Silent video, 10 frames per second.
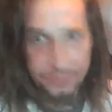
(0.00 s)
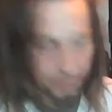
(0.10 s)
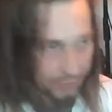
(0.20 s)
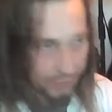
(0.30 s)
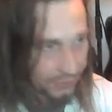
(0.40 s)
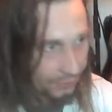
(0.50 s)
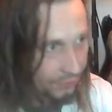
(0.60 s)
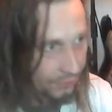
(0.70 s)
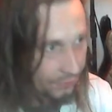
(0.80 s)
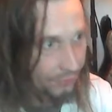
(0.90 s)
And it's like,
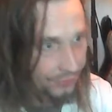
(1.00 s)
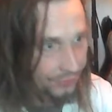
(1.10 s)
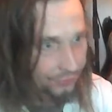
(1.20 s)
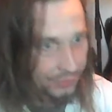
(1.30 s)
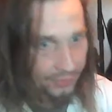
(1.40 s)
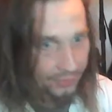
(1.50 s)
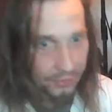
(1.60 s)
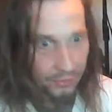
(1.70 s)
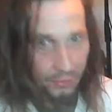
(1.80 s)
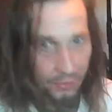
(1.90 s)
literally, like
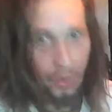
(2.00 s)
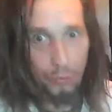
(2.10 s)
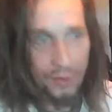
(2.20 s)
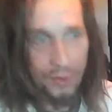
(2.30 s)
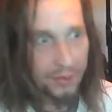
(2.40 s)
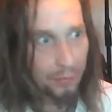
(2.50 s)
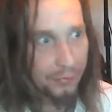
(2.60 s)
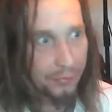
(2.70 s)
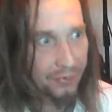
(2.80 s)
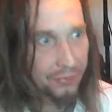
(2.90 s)
I wake up and
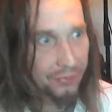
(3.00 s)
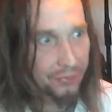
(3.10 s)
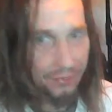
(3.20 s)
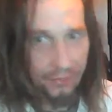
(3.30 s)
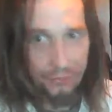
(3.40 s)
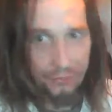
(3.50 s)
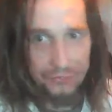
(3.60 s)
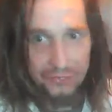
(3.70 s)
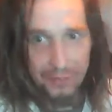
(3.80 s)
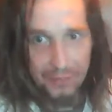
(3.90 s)
I do it and I go to sleep,